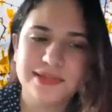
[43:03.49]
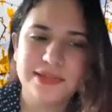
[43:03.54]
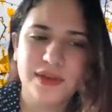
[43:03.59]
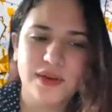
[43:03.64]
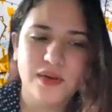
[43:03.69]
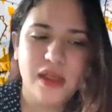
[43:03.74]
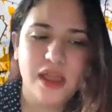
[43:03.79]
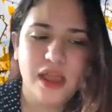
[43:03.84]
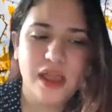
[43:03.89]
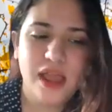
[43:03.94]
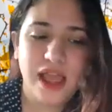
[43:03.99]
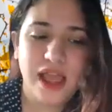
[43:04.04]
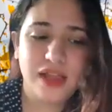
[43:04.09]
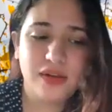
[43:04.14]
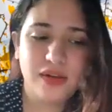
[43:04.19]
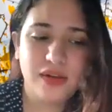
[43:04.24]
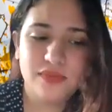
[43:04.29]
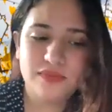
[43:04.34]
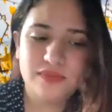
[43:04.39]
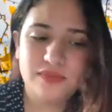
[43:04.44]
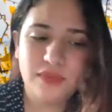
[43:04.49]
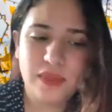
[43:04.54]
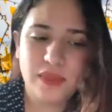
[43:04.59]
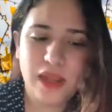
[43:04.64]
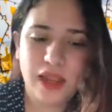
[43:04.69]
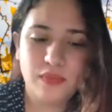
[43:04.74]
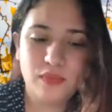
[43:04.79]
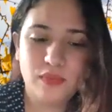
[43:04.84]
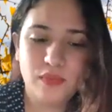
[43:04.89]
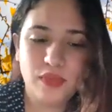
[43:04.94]
So I'm
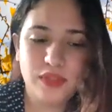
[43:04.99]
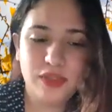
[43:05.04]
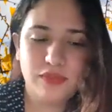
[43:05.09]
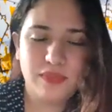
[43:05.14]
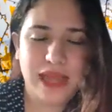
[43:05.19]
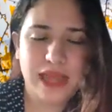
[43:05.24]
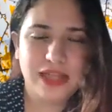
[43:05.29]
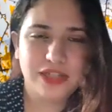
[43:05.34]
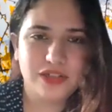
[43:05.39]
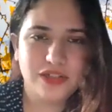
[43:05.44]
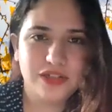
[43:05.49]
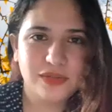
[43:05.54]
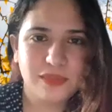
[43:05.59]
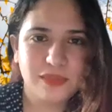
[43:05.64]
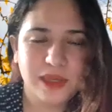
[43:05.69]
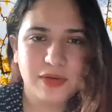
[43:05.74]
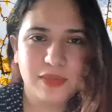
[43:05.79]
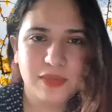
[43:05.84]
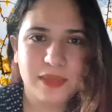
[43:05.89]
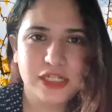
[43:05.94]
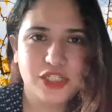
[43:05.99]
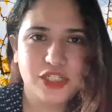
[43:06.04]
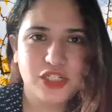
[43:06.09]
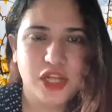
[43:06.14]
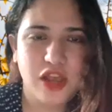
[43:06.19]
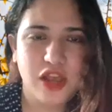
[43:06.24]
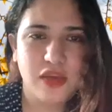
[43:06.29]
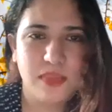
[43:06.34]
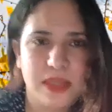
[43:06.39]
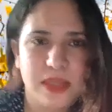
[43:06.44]
really passionate about my
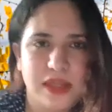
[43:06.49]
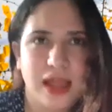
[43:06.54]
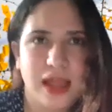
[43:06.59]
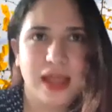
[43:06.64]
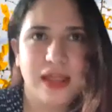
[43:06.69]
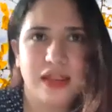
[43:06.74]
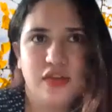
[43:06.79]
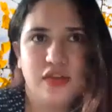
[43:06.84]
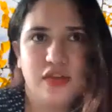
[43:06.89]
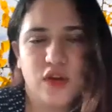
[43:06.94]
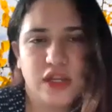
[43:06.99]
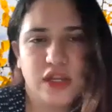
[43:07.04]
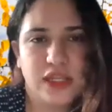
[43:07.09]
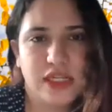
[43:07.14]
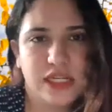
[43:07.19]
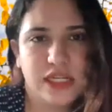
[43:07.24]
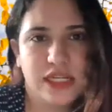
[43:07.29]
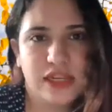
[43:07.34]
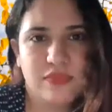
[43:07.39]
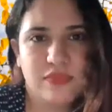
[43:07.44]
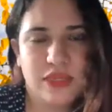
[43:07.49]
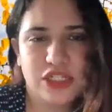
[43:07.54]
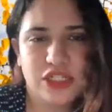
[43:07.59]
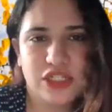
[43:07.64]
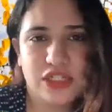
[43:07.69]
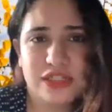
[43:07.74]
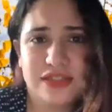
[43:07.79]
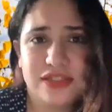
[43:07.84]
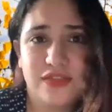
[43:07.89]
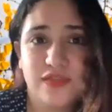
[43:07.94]
job, and I love working in
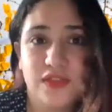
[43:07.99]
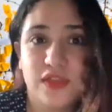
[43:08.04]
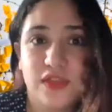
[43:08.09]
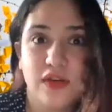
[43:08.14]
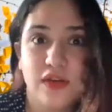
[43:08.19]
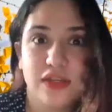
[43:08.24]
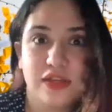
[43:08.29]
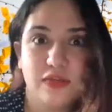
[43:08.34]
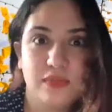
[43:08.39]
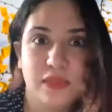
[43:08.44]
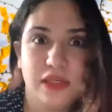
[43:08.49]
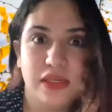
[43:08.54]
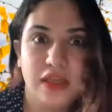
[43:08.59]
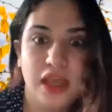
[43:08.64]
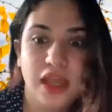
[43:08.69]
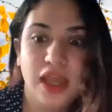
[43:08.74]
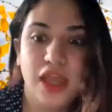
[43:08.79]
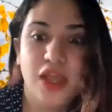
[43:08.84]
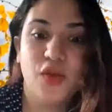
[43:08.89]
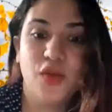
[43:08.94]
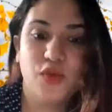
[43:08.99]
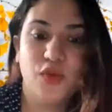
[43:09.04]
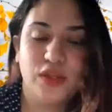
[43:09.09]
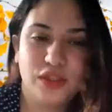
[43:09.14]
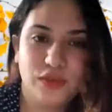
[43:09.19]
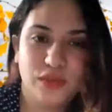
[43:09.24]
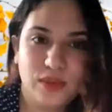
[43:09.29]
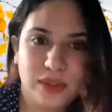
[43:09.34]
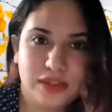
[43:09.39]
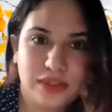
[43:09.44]
admissions, even though it can be
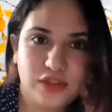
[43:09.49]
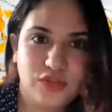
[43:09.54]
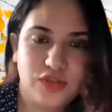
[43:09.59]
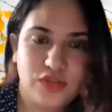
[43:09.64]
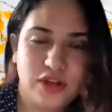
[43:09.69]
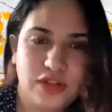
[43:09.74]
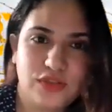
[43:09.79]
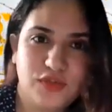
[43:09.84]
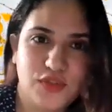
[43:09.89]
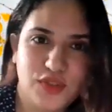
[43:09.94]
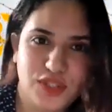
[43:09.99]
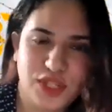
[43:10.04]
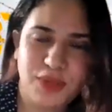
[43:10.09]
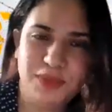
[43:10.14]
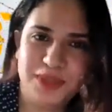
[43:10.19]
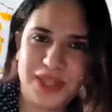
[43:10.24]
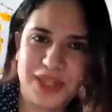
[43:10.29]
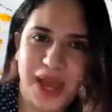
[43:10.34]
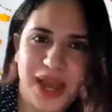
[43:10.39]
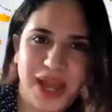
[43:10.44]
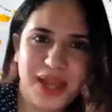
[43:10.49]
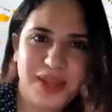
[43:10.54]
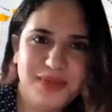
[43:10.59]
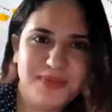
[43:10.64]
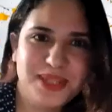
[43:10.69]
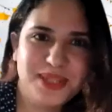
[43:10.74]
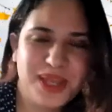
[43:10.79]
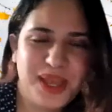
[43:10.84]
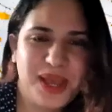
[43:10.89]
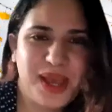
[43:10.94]
really, really stressful
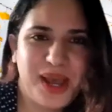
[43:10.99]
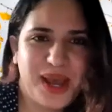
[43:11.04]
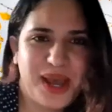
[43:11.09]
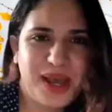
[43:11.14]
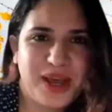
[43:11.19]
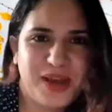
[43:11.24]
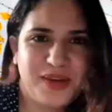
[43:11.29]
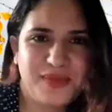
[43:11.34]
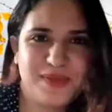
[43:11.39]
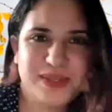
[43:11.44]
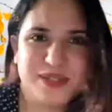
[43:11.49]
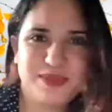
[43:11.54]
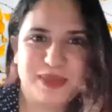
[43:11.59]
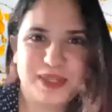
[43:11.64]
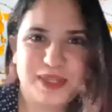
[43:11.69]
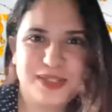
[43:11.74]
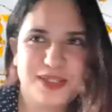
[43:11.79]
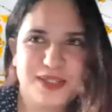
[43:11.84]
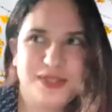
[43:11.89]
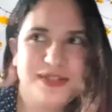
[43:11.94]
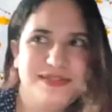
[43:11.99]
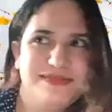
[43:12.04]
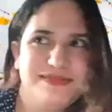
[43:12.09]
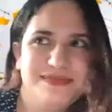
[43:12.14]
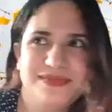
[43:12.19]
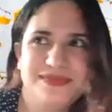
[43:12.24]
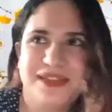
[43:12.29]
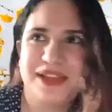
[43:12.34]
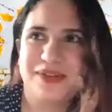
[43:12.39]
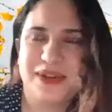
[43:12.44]
sometimes, especially
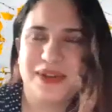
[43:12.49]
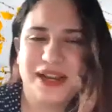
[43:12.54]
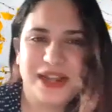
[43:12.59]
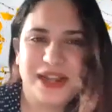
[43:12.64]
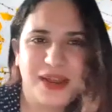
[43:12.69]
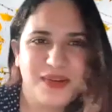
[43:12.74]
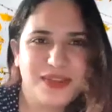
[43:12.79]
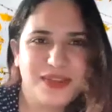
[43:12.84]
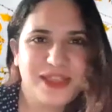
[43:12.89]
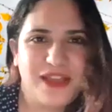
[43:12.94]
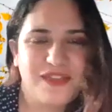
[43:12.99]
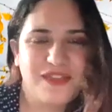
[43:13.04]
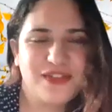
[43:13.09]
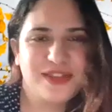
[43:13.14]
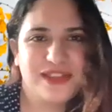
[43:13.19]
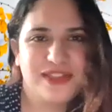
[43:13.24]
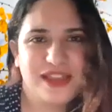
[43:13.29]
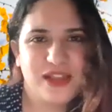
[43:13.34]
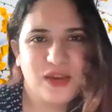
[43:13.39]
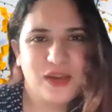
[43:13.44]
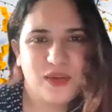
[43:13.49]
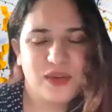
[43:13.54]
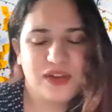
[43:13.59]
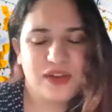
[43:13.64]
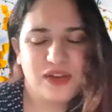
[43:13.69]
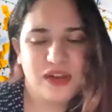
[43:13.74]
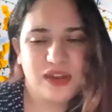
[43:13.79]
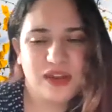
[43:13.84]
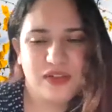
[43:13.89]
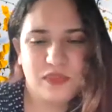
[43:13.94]
like right now with everything
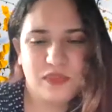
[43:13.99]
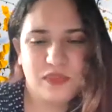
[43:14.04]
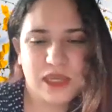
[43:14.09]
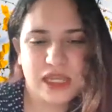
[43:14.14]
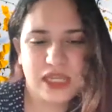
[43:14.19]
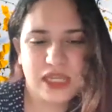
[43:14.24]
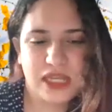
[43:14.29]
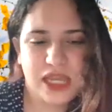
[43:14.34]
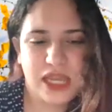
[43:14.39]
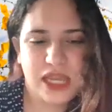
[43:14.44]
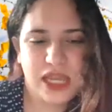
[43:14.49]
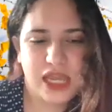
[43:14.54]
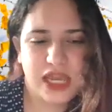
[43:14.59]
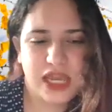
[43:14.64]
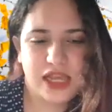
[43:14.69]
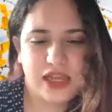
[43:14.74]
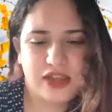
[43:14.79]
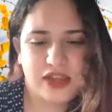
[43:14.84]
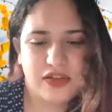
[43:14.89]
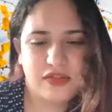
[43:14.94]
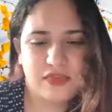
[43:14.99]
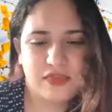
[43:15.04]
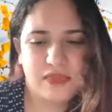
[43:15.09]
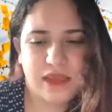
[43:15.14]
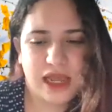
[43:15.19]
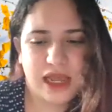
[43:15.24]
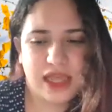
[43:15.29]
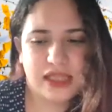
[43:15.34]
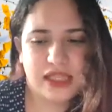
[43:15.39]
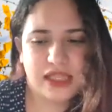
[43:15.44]
going on. But
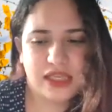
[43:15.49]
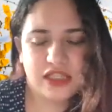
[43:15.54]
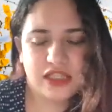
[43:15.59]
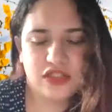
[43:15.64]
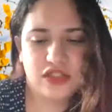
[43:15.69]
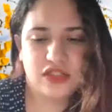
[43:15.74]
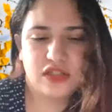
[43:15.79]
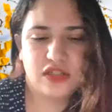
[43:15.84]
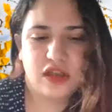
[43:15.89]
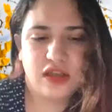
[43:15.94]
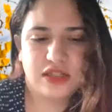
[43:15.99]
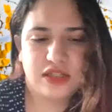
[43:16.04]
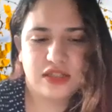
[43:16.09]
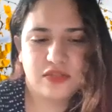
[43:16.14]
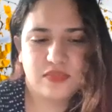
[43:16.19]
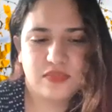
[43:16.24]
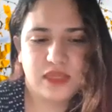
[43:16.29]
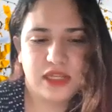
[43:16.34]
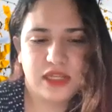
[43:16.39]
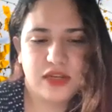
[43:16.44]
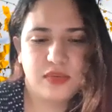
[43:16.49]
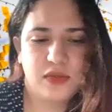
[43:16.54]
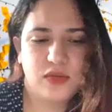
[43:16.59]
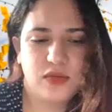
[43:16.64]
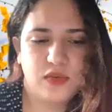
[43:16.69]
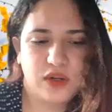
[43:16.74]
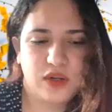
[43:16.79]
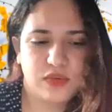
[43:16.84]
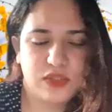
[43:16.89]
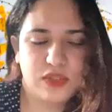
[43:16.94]
I think it's just awesome being able to
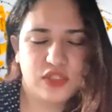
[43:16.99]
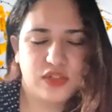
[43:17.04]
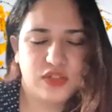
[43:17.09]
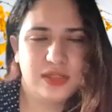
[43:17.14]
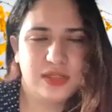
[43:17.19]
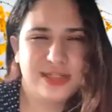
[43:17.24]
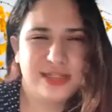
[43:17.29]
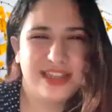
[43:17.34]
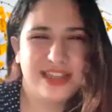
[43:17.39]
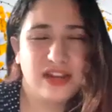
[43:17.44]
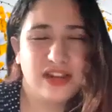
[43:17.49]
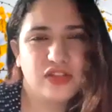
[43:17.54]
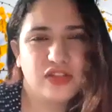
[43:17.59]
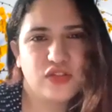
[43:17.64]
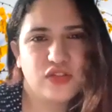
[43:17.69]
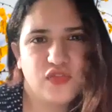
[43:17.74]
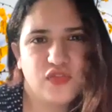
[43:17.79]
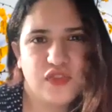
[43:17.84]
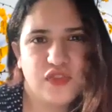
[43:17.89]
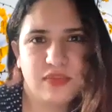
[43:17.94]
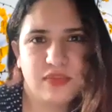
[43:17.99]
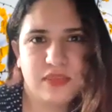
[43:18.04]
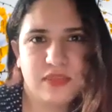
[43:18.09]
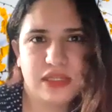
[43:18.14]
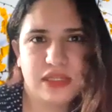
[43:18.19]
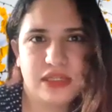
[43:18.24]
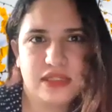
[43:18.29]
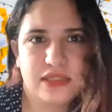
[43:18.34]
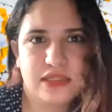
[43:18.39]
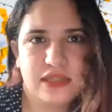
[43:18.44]
work with students and also
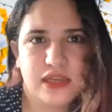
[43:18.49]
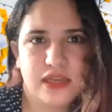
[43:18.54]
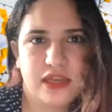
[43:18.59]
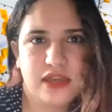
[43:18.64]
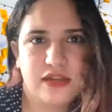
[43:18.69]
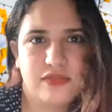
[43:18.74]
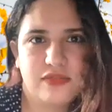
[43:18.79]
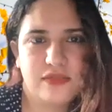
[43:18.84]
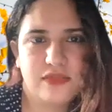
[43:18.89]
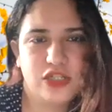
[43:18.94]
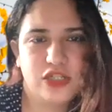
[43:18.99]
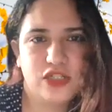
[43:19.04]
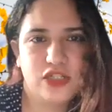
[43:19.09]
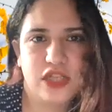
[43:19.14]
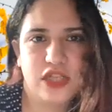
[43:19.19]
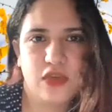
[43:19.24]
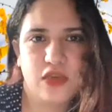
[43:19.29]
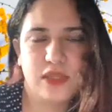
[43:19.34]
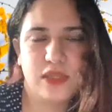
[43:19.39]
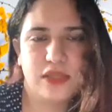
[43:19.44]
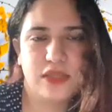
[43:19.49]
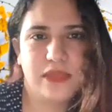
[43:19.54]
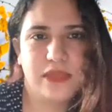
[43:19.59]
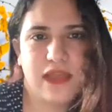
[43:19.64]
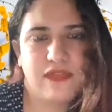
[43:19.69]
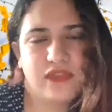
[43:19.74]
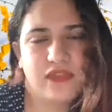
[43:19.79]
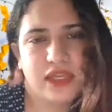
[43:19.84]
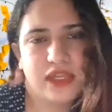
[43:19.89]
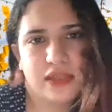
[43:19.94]
families, and just helping them
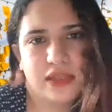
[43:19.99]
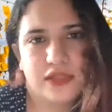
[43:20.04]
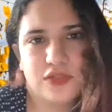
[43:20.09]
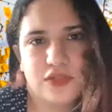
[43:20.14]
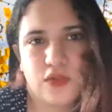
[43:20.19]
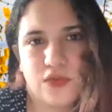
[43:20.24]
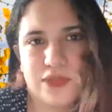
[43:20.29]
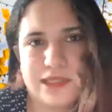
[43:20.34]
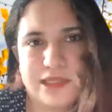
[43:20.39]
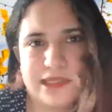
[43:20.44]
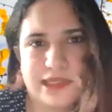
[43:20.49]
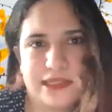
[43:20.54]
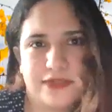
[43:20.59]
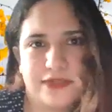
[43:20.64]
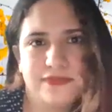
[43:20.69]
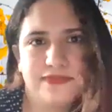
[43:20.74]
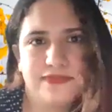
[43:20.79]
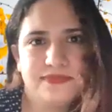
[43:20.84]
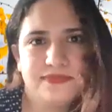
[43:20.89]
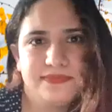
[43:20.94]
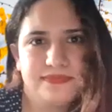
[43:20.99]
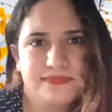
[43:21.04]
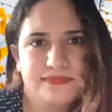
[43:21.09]
navigate this whole system.